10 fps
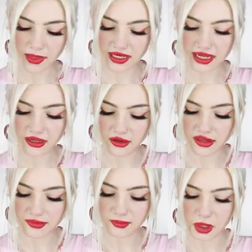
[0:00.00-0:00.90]
my
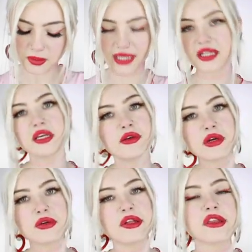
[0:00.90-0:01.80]
nails, push back the
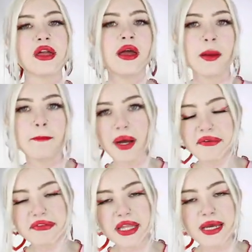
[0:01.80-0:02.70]
cuticles,
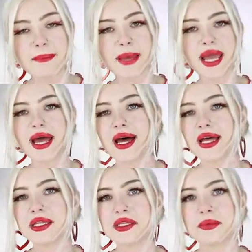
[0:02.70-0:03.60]
buff them
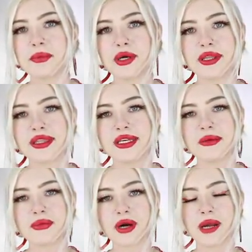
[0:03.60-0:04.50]
and put the
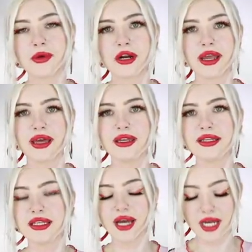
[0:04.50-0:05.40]
primer and
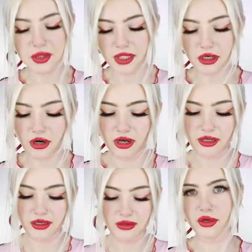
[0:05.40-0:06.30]
dehydrator on,